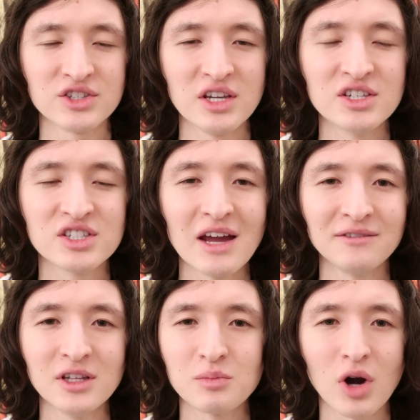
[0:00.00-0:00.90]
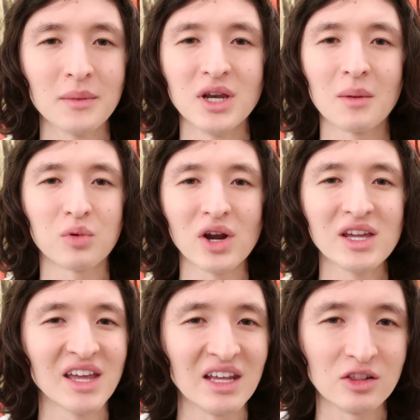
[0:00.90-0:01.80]
He's definitely probably not
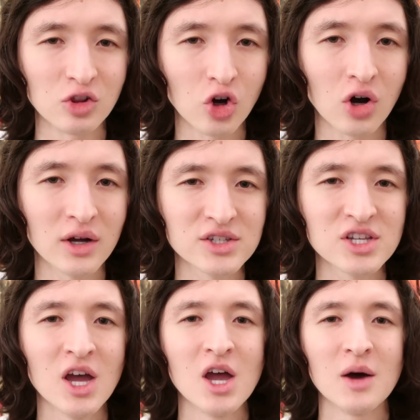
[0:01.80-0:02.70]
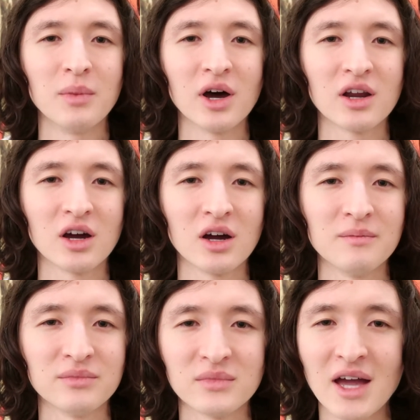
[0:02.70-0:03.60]
breaking any laws, but
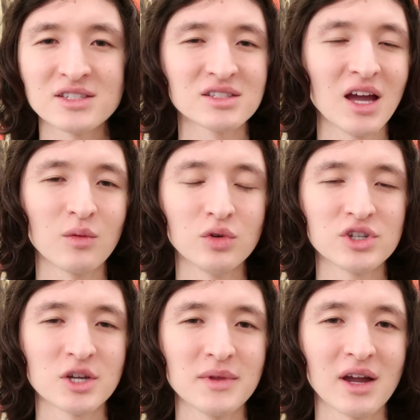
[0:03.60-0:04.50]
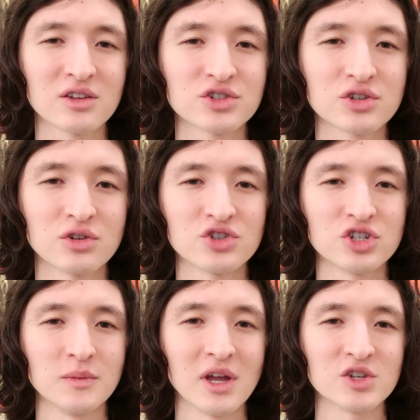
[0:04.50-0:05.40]
that's not really something that
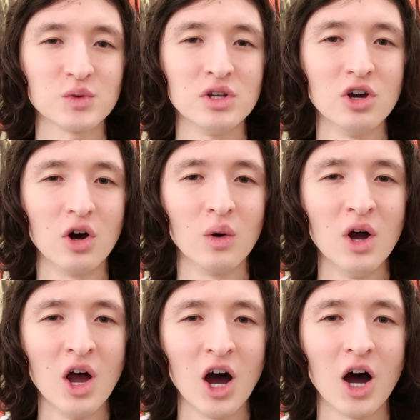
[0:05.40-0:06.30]
concerns Jimmy, as we know.